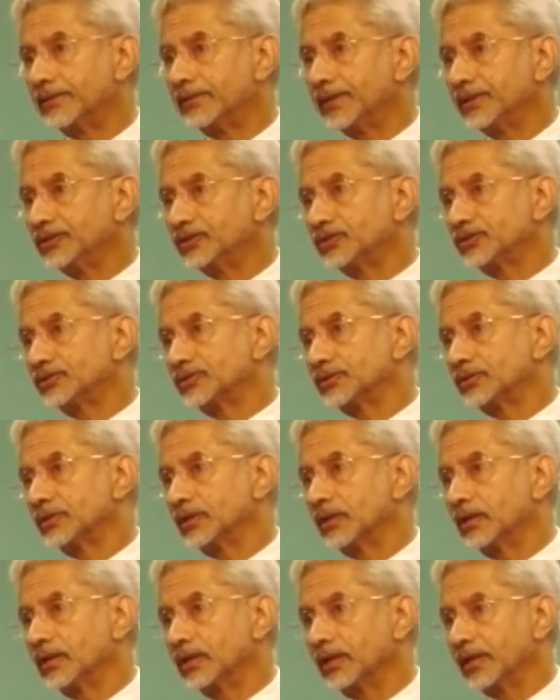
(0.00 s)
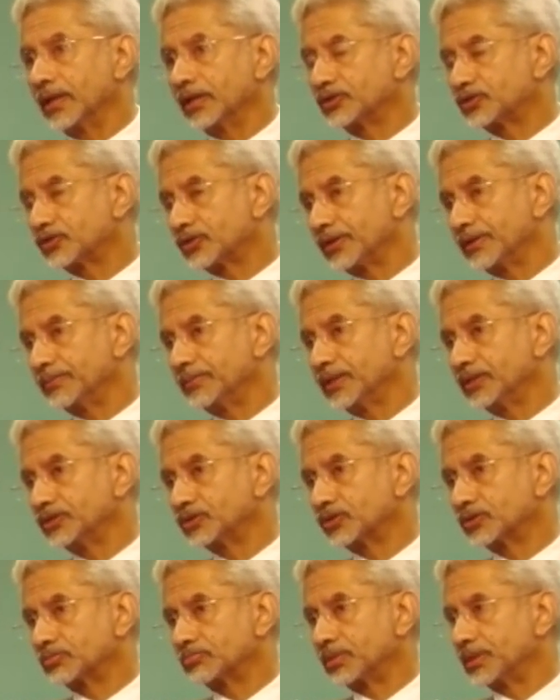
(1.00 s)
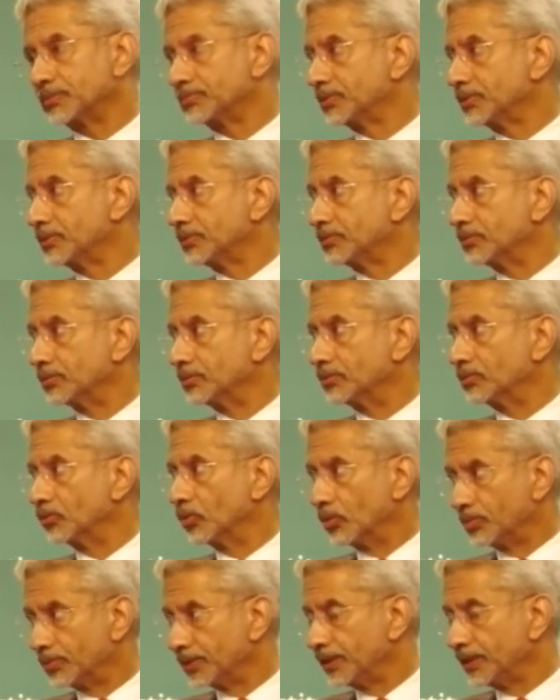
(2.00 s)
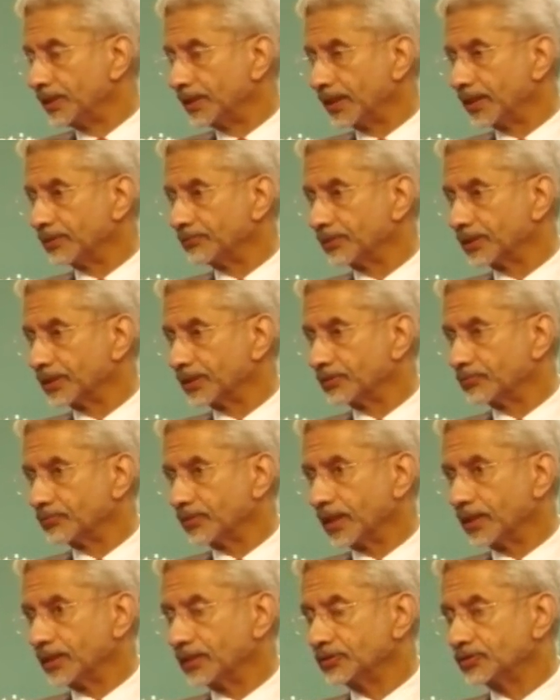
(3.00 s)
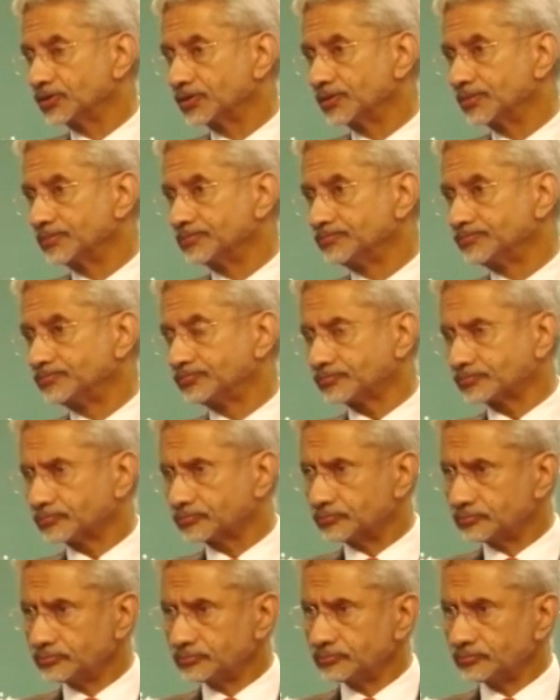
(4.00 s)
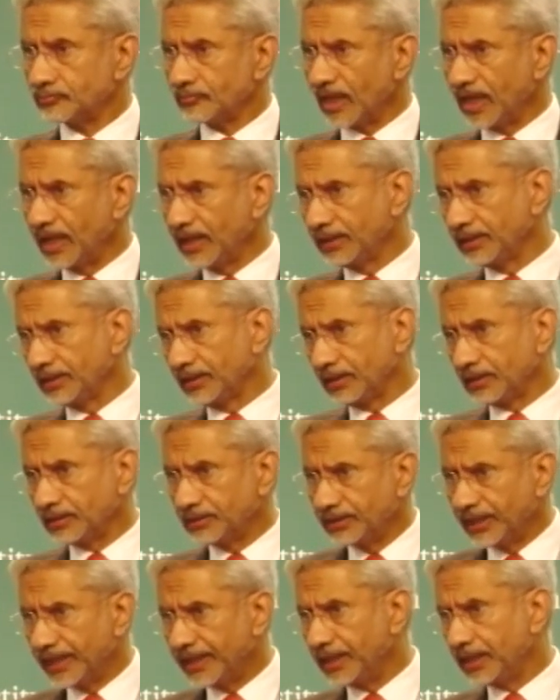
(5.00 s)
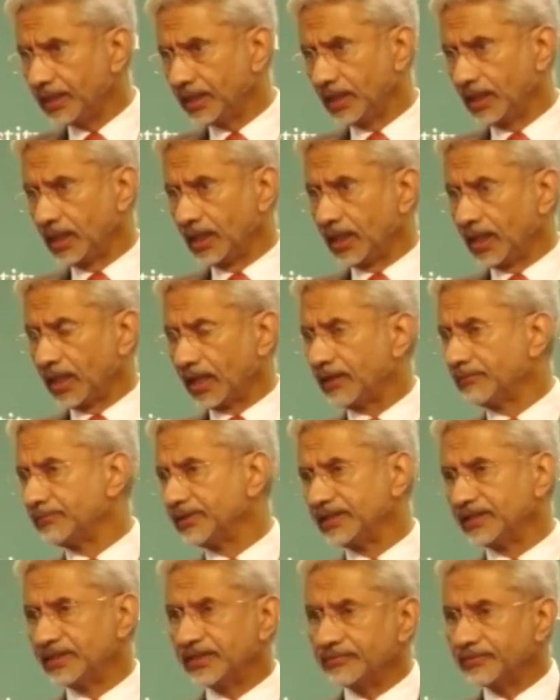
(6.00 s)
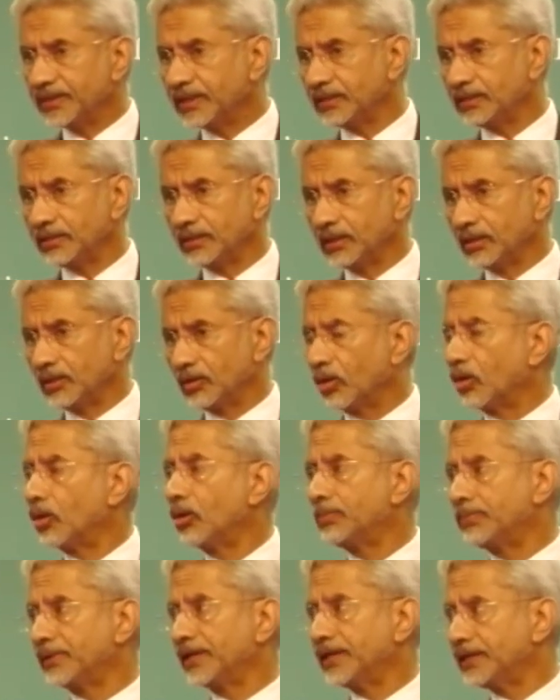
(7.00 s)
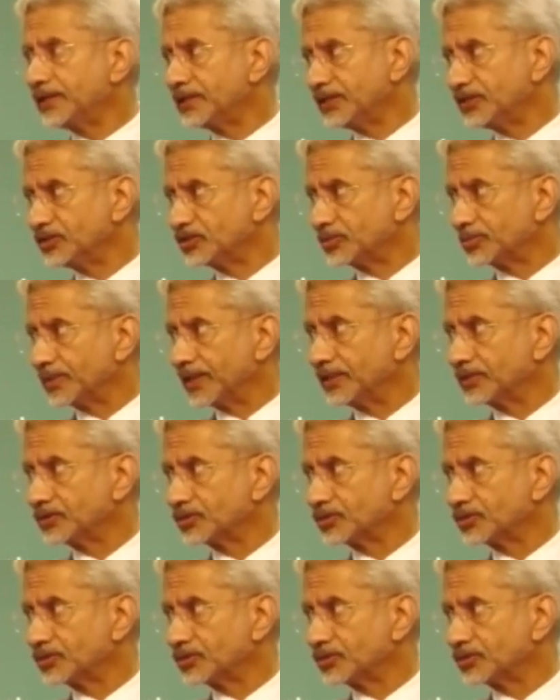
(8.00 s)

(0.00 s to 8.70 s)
terrorists, extremists, people who openly advocate violence. And they have been given operating